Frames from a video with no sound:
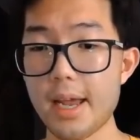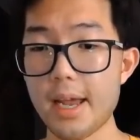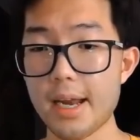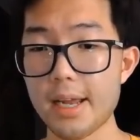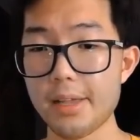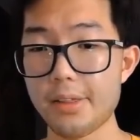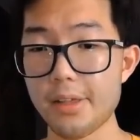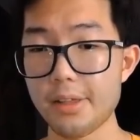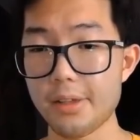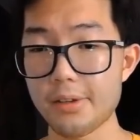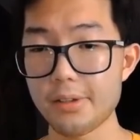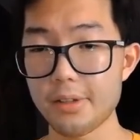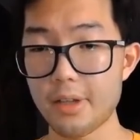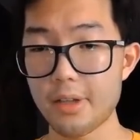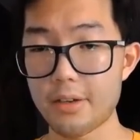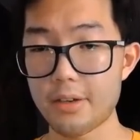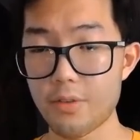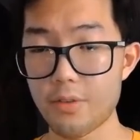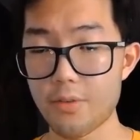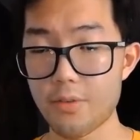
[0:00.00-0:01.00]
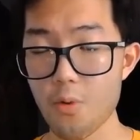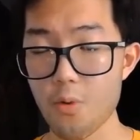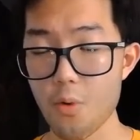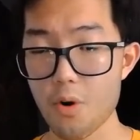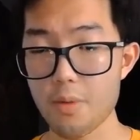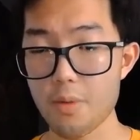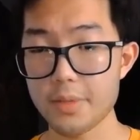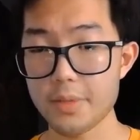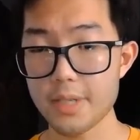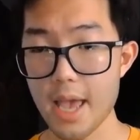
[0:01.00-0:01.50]
And I think there's a lot of
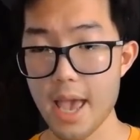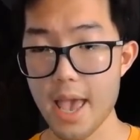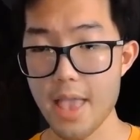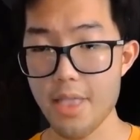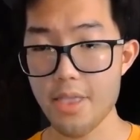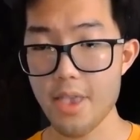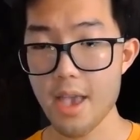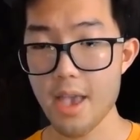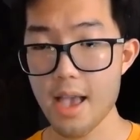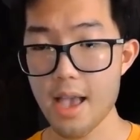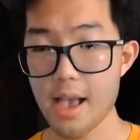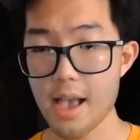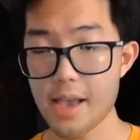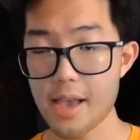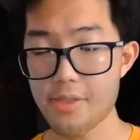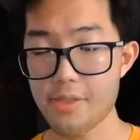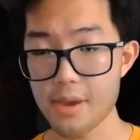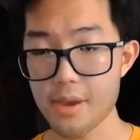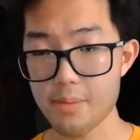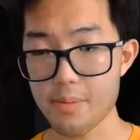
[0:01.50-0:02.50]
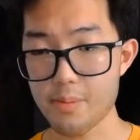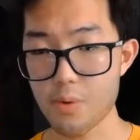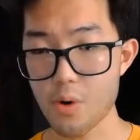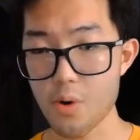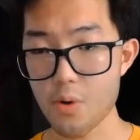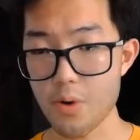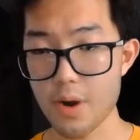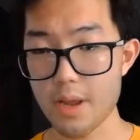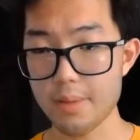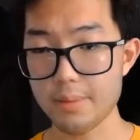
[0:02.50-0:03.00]
reforms, and I think
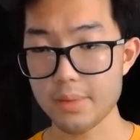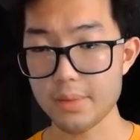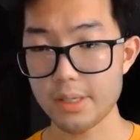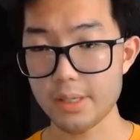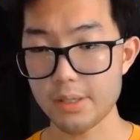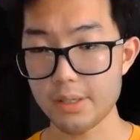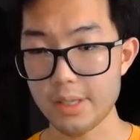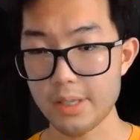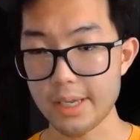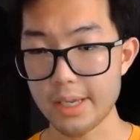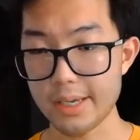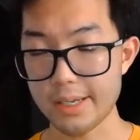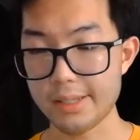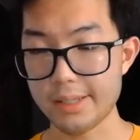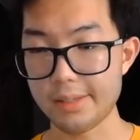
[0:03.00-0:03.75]
programs like